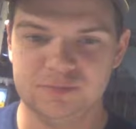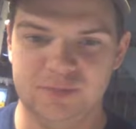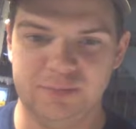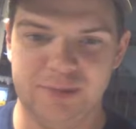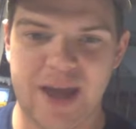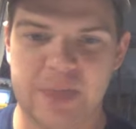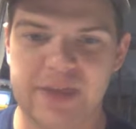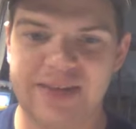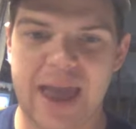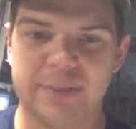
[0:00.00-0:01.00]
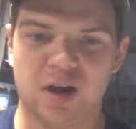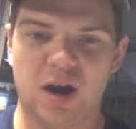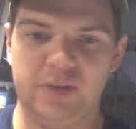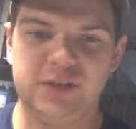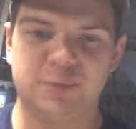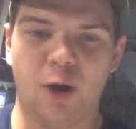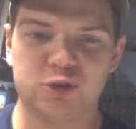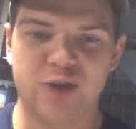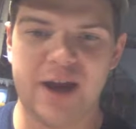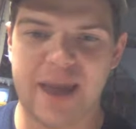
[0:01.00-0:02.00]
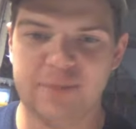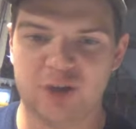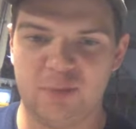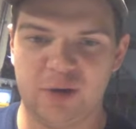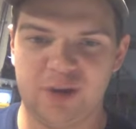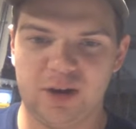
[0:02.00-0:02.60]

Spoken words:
But again, these post-grad games are pretty